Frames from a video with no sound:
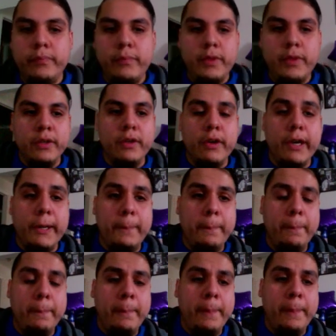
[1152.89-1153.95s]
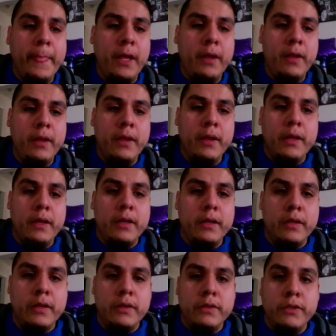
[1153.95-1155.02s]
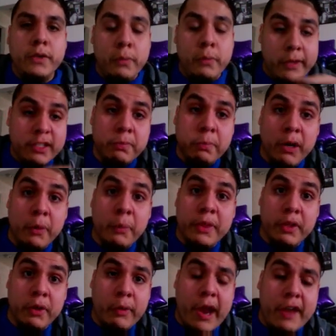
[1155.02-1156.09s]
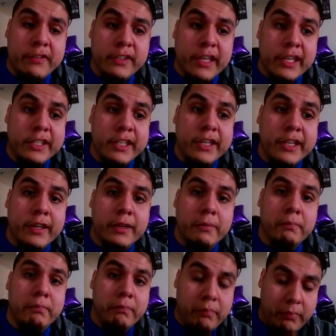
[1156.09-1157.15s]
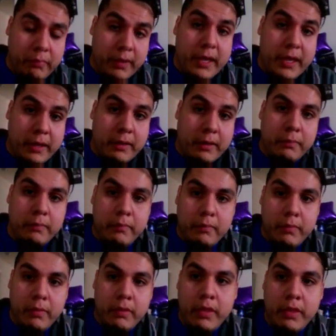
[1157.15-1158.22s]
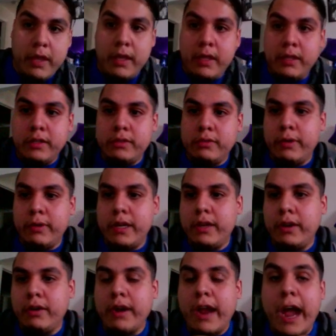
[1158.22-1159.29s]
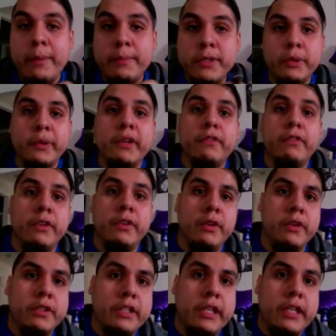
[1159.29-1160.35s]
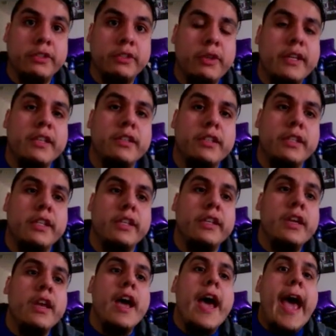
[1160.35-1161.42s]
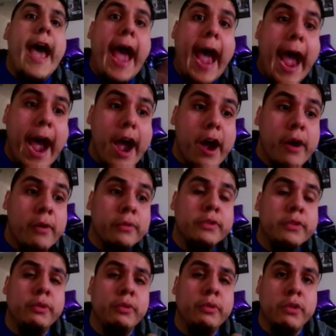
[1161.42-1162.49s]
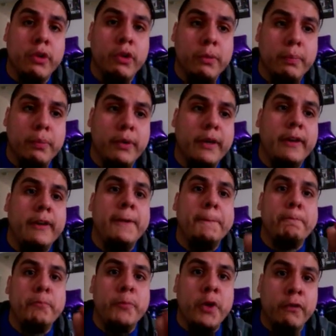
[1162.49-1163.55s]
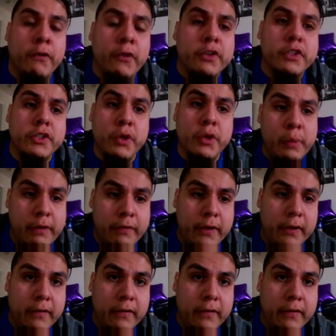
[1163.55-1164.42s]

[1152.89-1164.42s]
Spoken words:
All right. So this part with the graph sketching, like this right here, I'm doing for your sake so you can see how to interpret your first derivative.